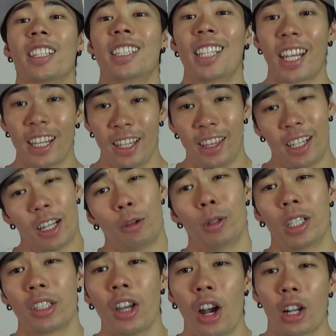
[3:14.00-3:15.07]
the second thing I
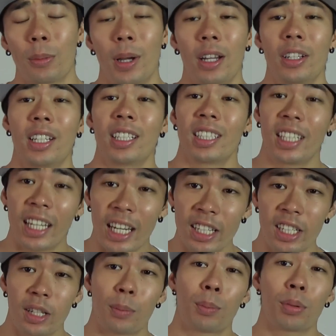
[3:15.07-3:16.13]
want to talk about is
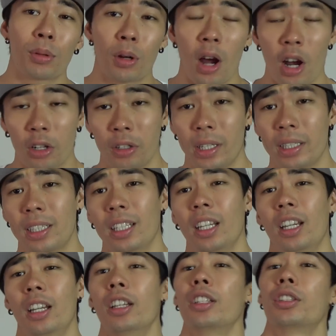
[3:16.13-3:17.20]
gauging progress.
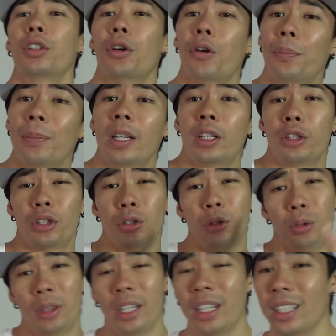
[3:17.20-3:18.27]
So
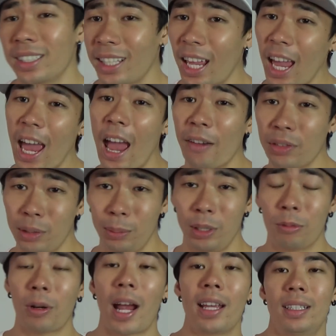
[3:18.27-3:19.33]
2 things have to
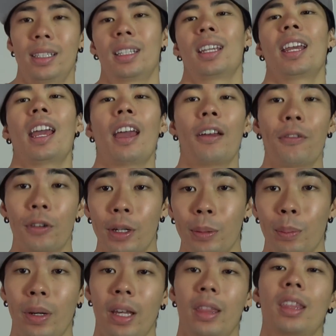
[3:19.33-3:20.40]
be rising every
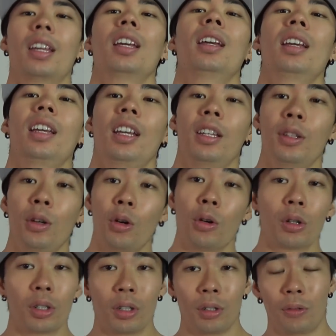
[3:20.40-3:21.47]
month in
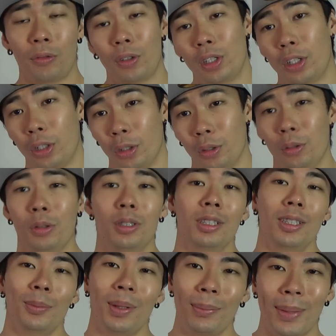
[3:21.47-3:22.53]
order for you
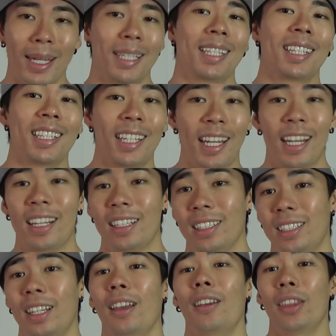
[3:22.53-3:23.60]
to be making
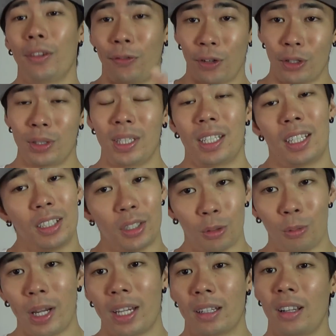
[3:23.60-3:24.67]
gains. The first thing is your
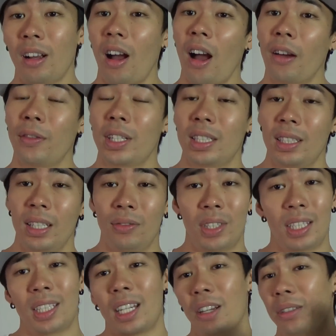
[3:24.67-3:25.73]
weight. Obviously, if
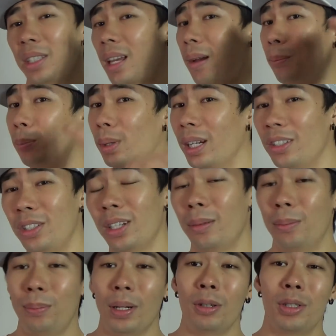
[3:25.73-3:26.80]
the scale's not
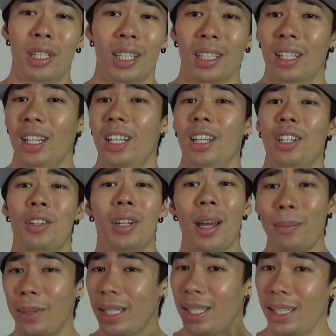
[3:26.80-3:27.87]
bulging, you're
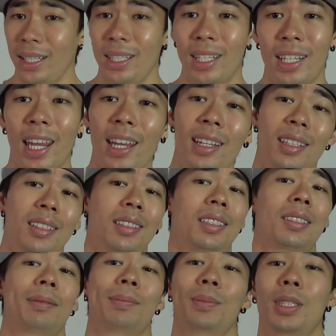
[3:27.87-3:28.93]
not making any
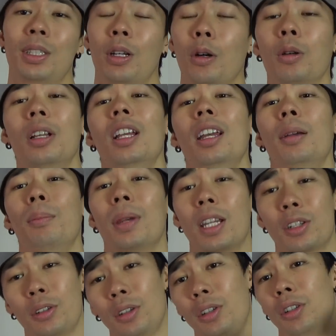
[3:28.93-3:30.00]
gains. So
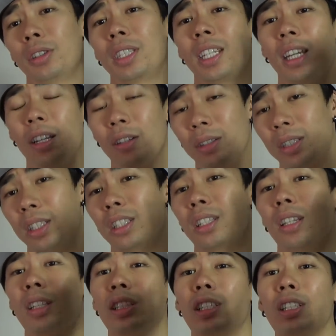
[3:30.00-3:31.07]
make sure your scale's
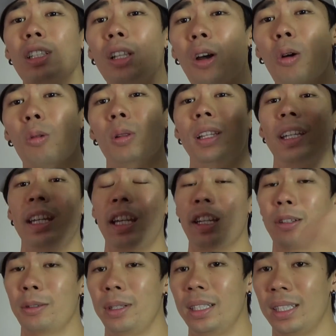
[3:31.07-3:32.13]
slowly
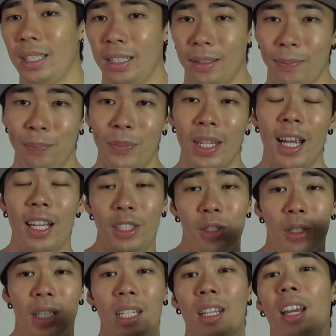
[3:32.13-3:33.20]
increasing. As
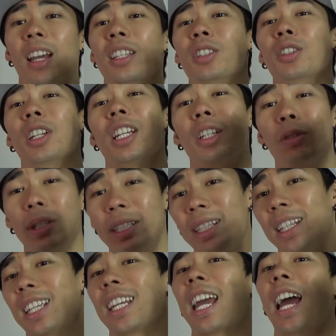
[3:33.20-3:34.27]
you're
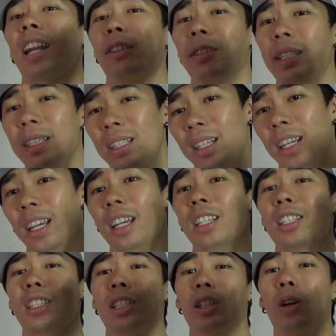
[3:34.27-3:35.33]
increasing the calories,
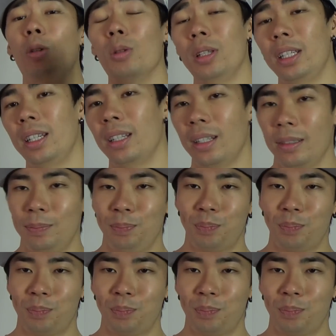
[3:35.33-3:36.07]
slowly,